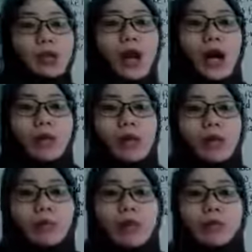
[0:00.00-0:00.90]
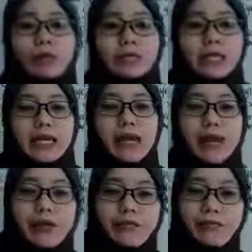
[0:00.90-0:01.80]
know how many marbles he
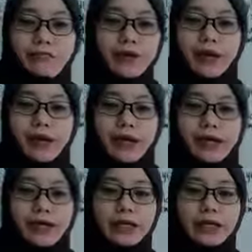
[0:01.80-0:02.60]
have at